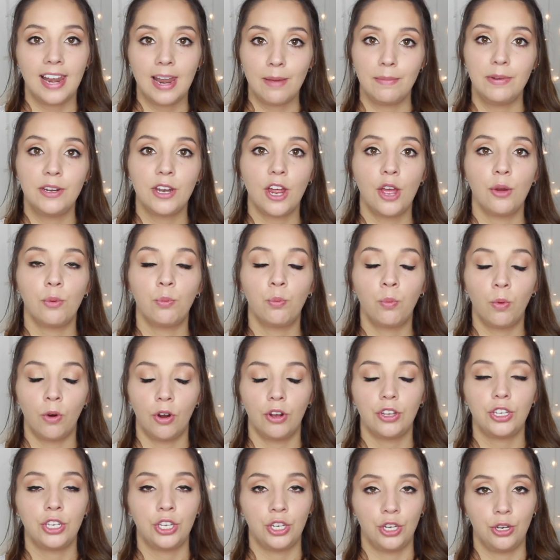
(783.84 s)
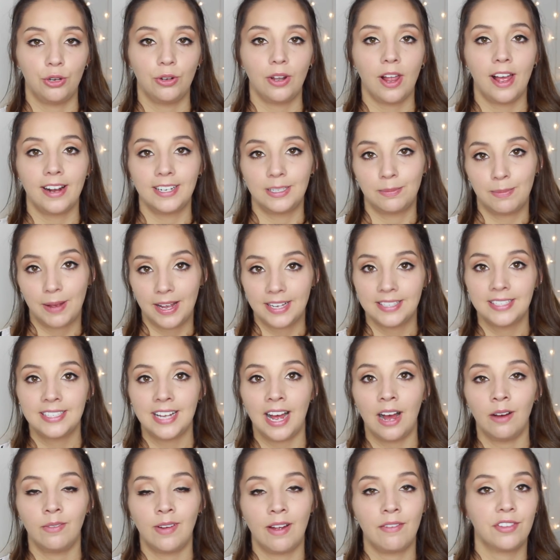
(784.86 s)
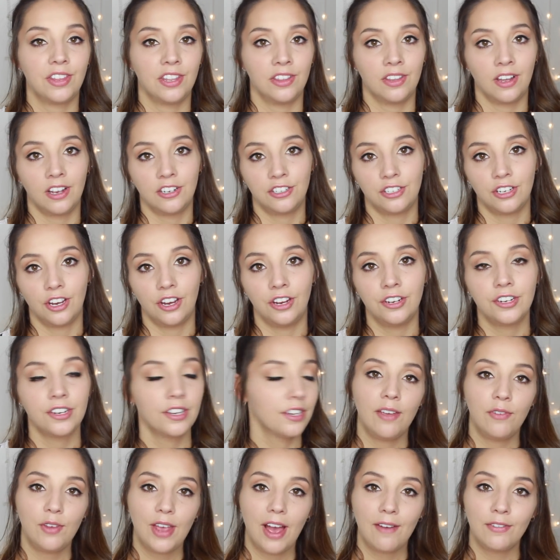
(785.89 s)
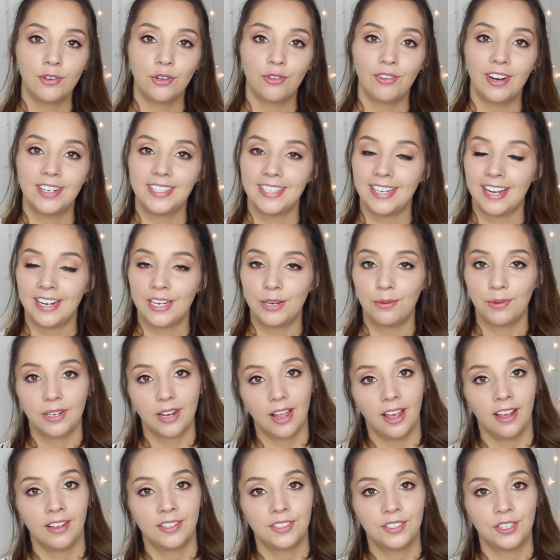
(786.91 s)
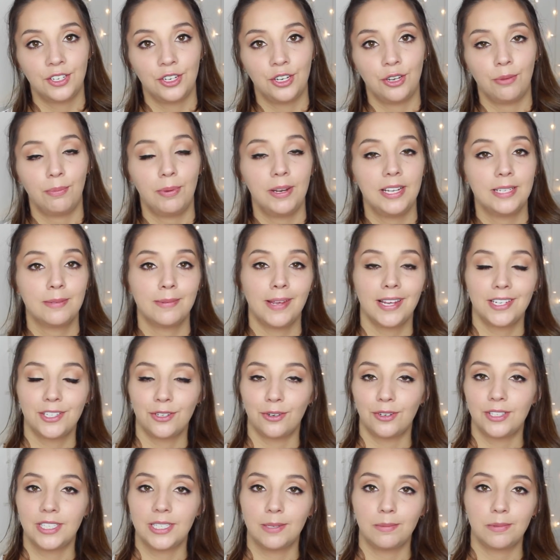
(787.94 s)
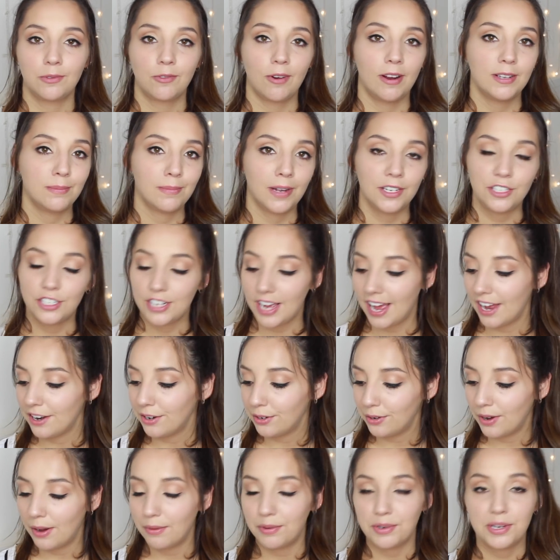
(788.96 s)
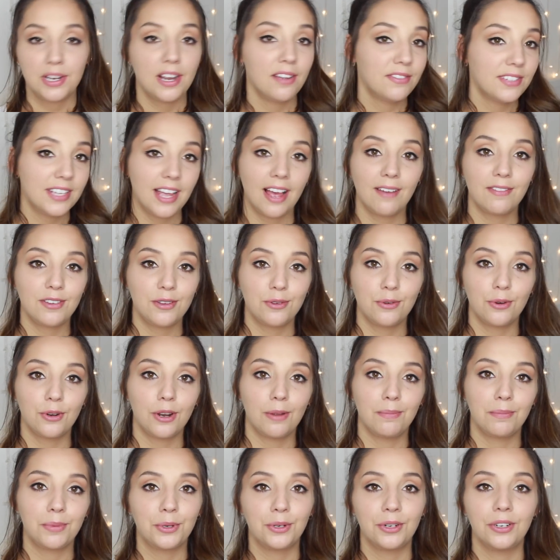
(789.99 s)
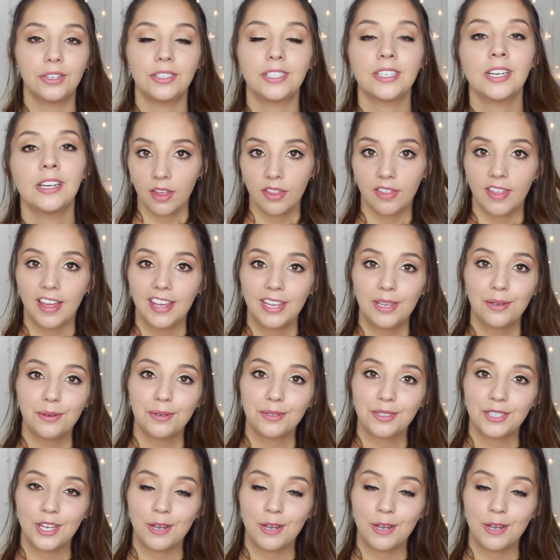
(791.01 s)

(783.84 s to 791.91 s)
and let me know what you liked best out of everything that I showed. If you haven't already and you would like to, please make sure to subscribe to my channel. I would love to have you all on board. Thank you all